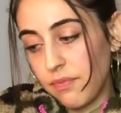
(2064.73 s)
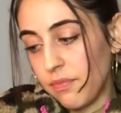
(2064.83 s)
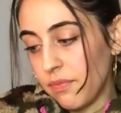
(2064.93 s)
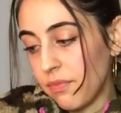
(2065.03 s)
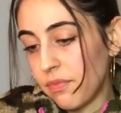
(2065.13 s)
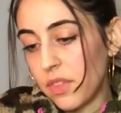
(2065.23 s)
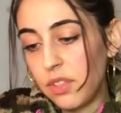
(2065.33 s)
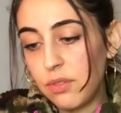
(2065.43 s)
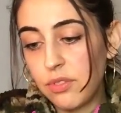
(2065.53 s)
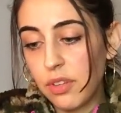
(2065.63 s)
Mm,
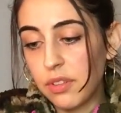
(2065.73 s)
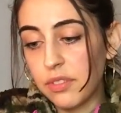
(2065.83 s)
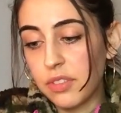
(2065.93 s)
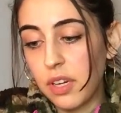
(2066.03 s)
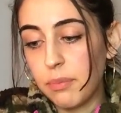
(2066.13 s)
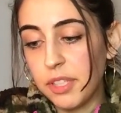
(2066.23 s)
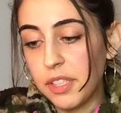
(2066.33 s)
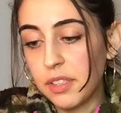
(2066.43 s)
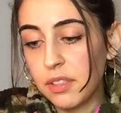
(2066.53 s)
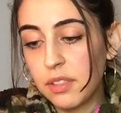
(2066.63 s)
you saw this
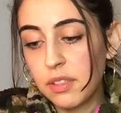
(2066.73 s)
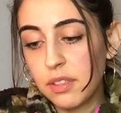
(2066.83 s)
coming.